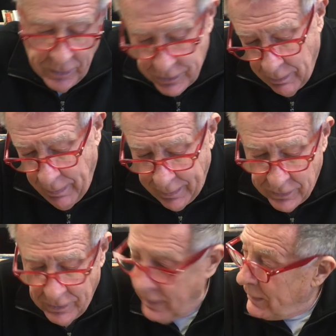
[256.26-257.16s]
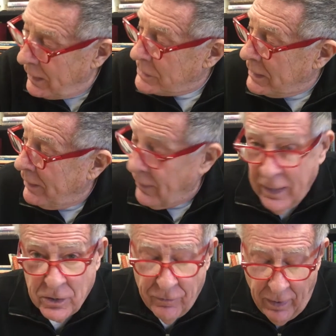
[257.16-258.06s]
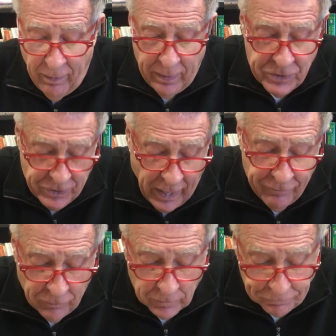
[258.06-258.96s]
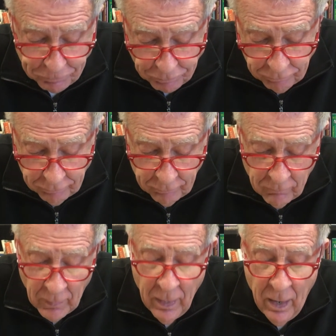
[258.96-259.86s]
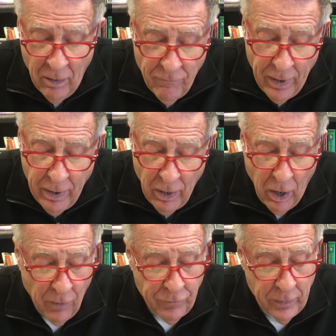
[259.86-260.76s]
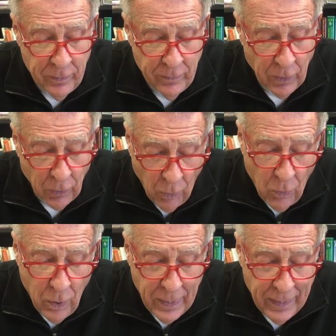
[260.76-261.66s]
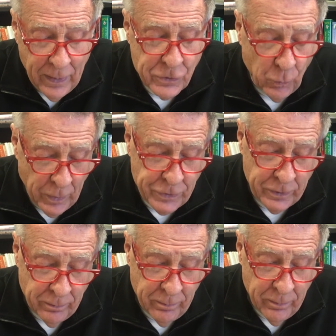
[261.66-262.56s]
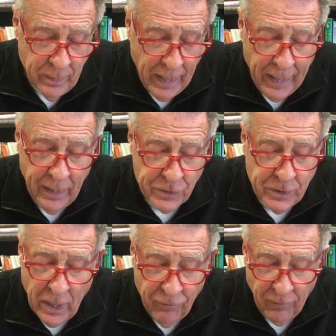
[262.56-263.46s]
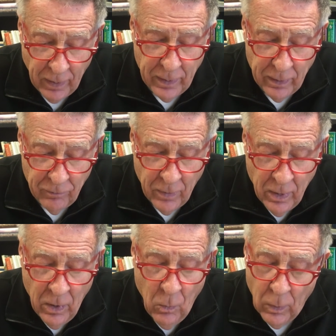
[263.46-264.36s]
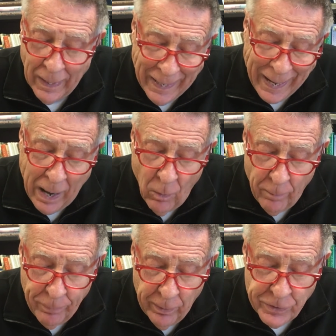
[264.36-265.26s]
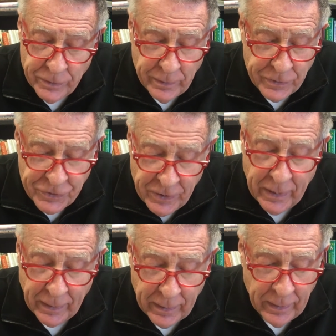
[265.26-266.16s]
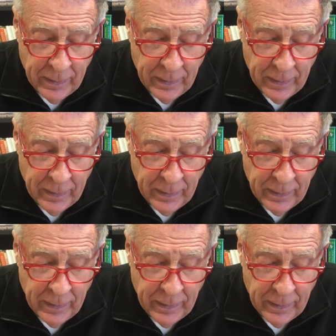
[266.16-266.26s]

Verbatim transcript: Somebody said this, and I think it's very insightful. Very often, the Lord in His wisdom and His tough love will allow a person to sink